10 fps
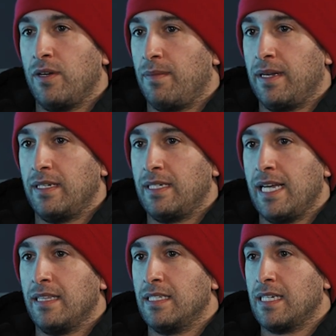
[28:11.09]
I'm going to
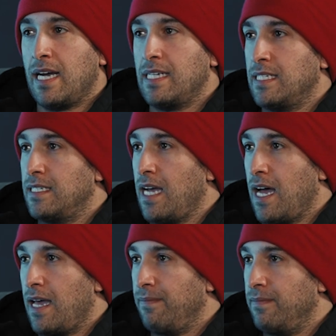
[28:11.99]
take this guy's
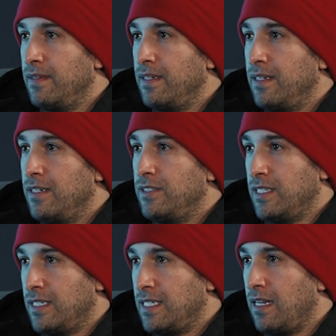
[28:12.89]
time
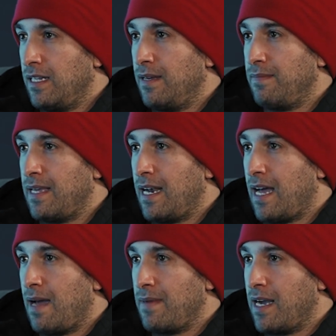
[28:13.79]
just to tell him that
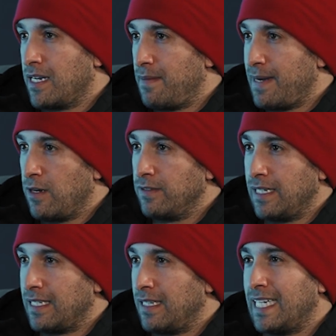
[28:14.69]
I'm not going to powerlift.
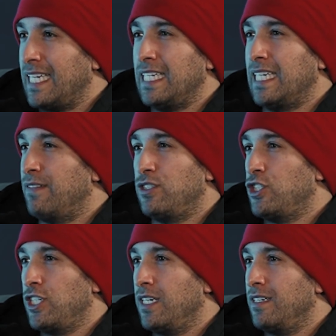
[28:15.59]
Like, yeah. Like he gives a
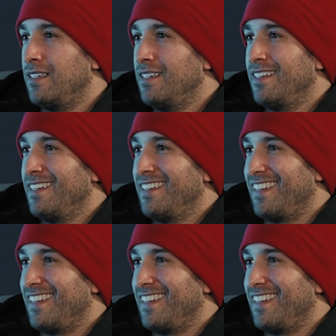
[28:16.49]
shit. Yeah.